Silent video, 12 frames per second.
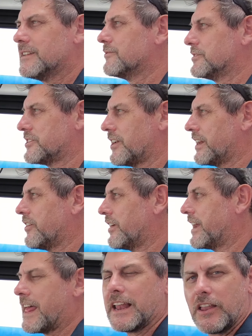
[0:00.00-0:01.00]
We're certainly not
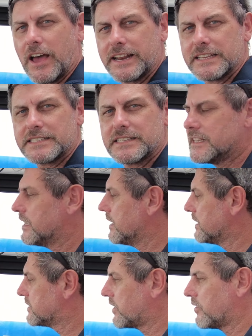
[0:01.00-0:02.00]
at our lightest.
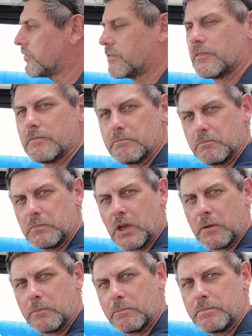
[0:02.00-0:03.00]
So, you
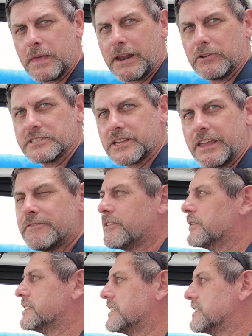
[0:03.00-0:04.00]
know, that also
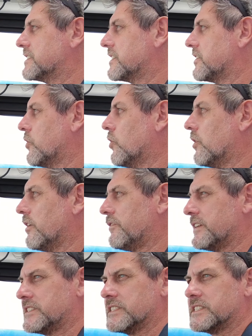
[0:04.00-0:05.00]
influences your
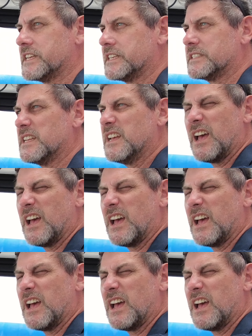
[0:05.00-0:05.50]
efficiencies.